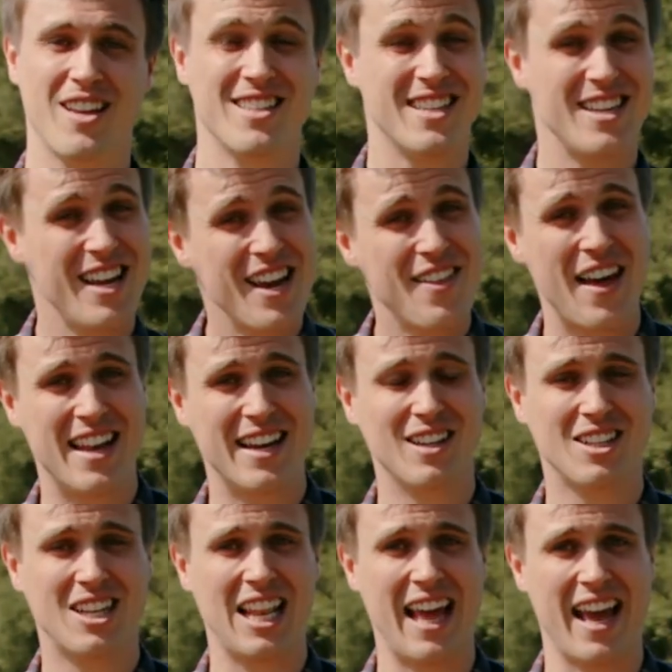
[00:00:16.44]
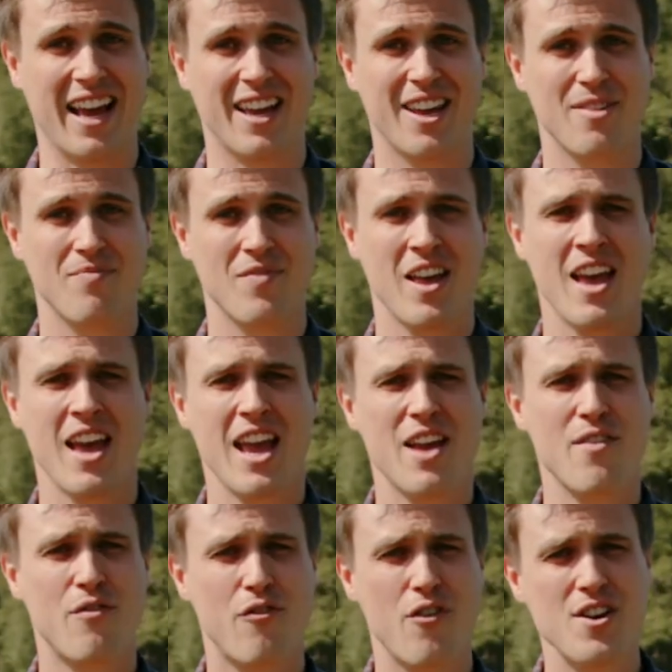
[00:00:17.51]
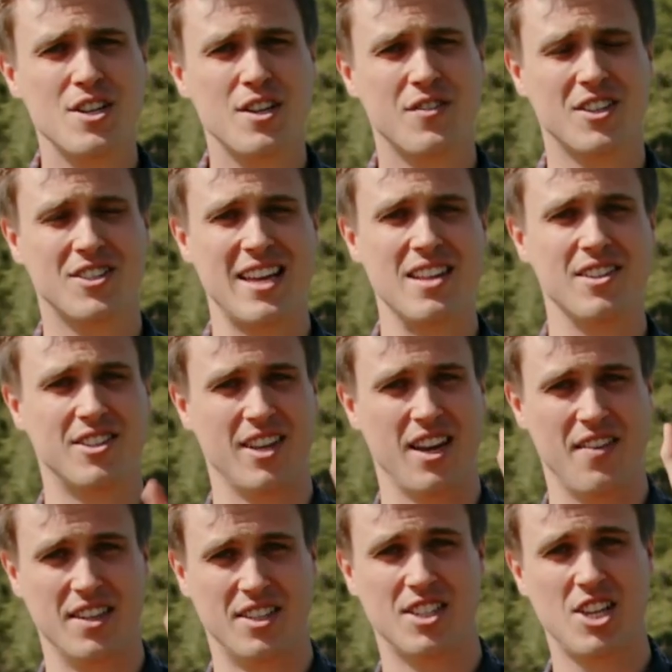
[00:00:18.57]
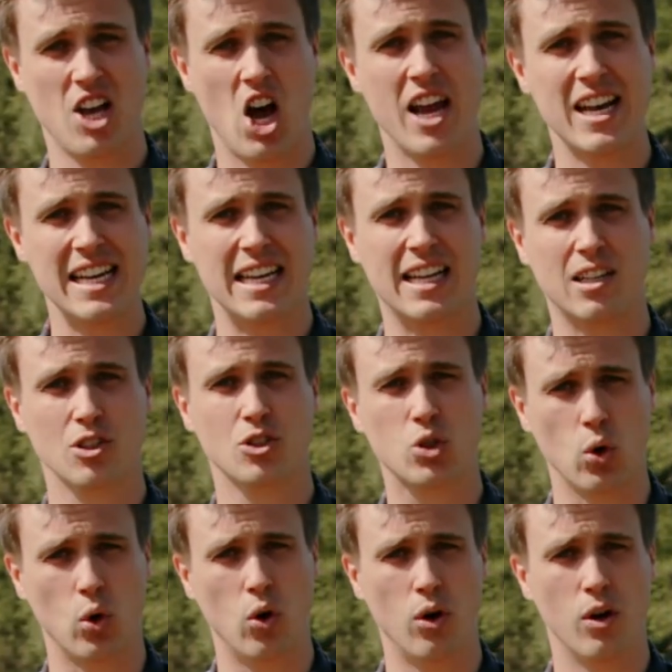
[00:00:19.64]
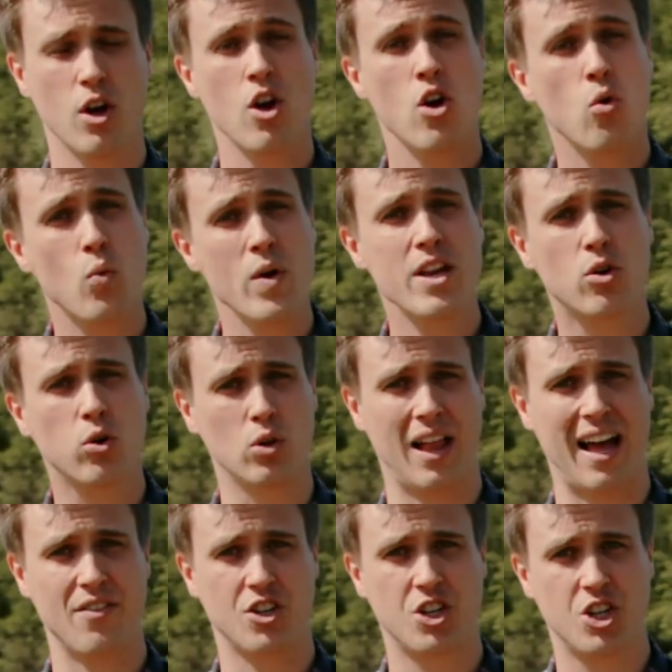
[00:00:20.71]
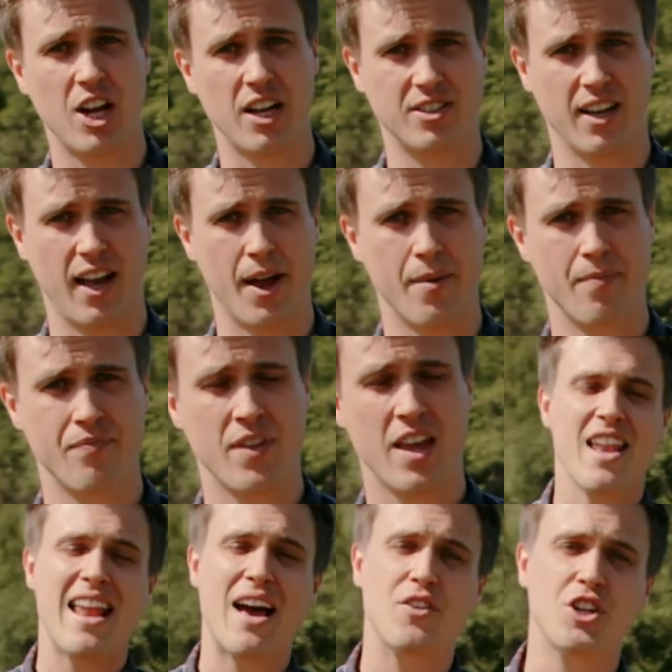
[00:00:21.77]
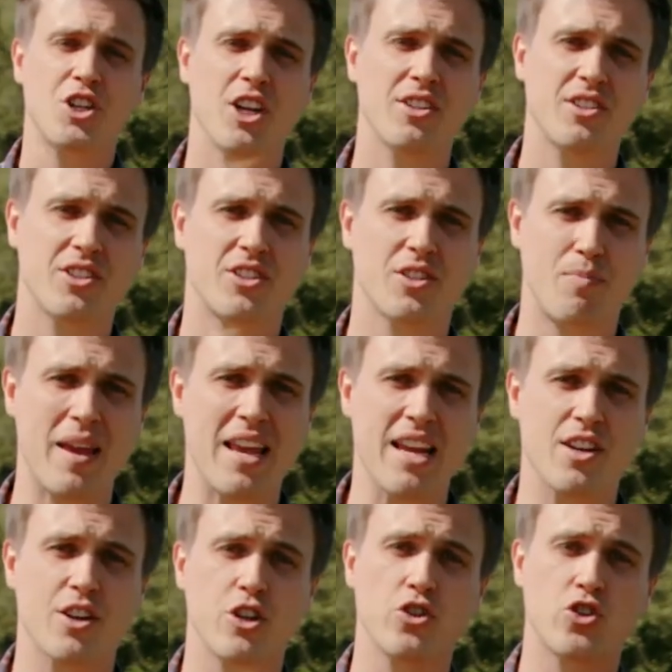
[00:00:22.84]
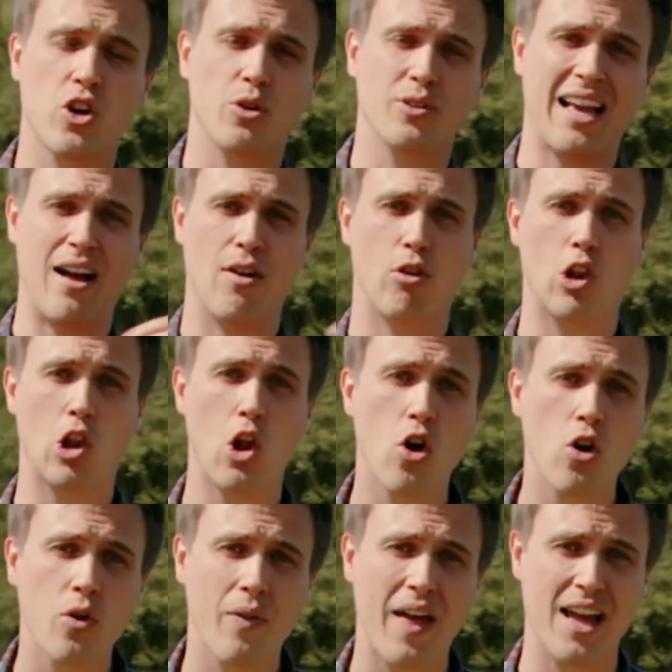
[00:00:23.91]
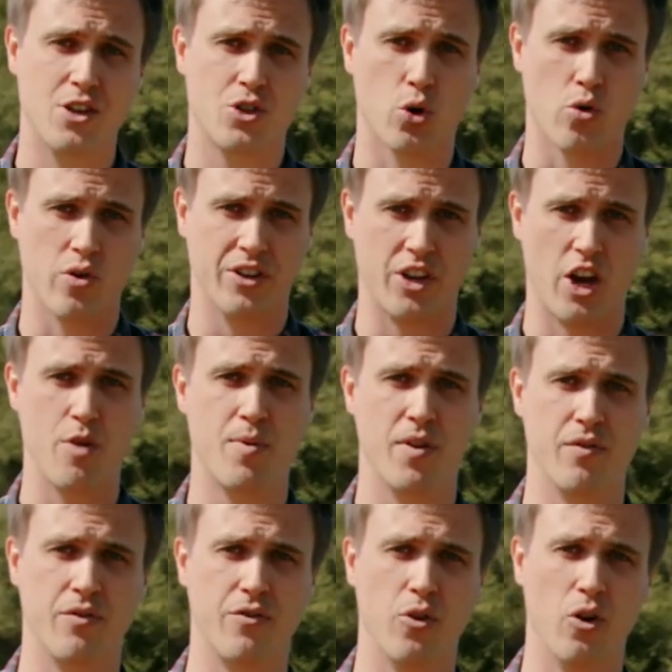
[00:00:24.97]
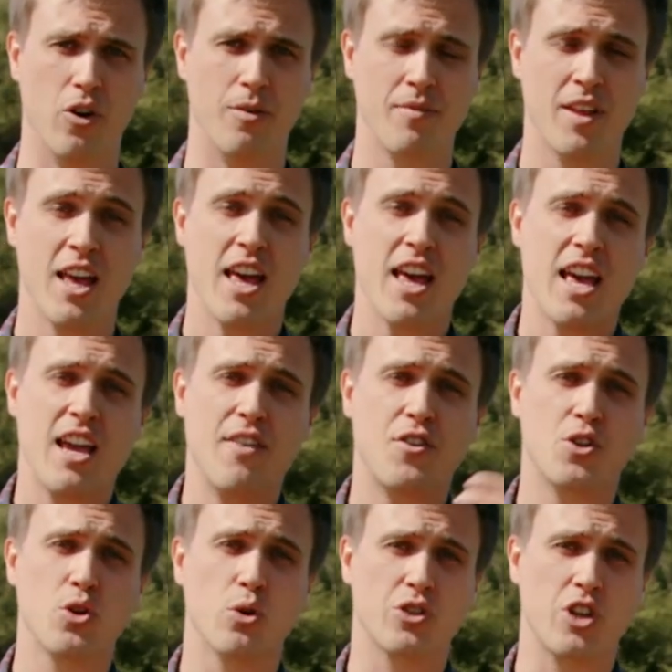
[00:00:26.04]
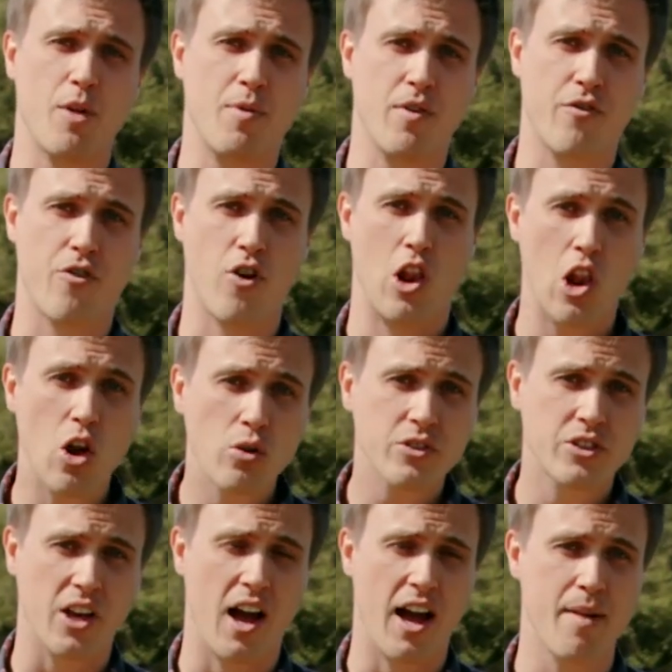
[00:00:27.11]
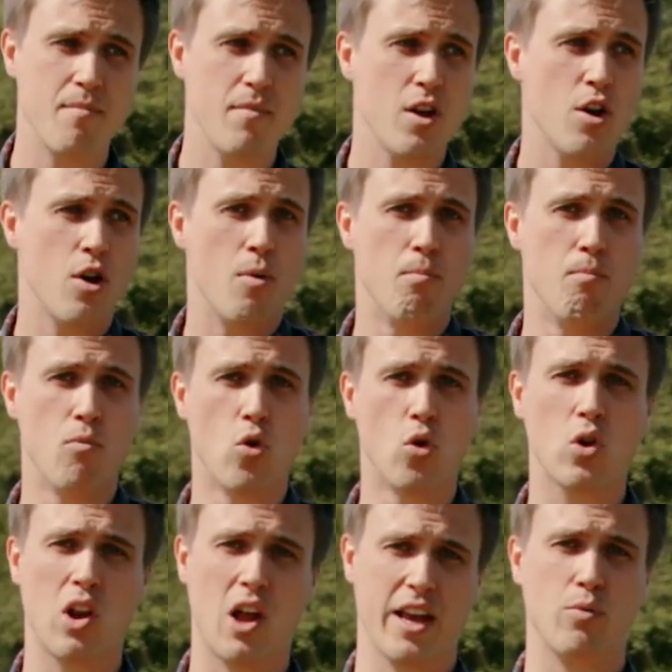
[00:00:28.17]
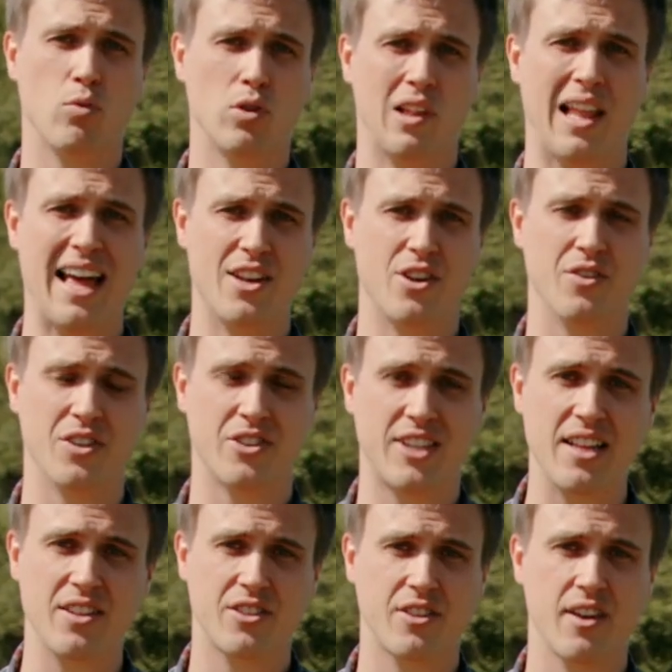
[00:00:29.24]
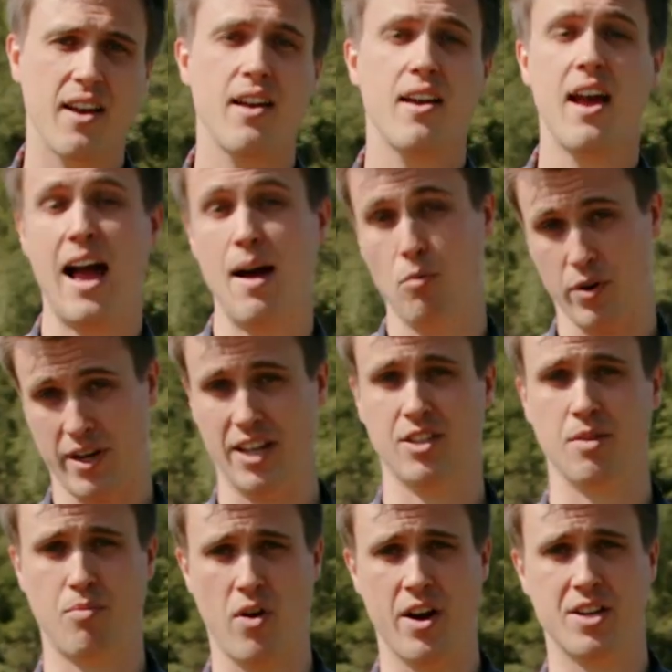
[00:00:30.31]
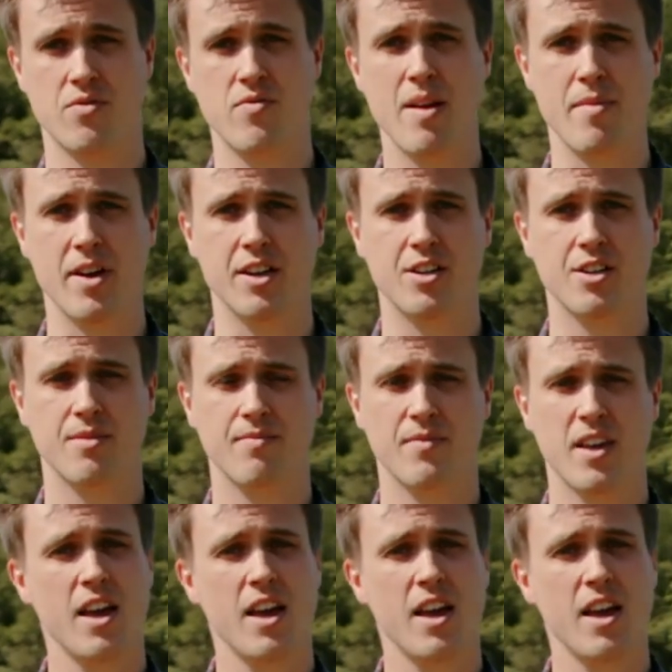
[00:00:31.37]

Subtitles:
Did you hear that little click? In front of the sensor there's a tiny little door. We call that the shutter. Now the shutter speed controls how long that door is open for. If the door's open for a long time, more light will land on the sensor and we'll get a brighter image.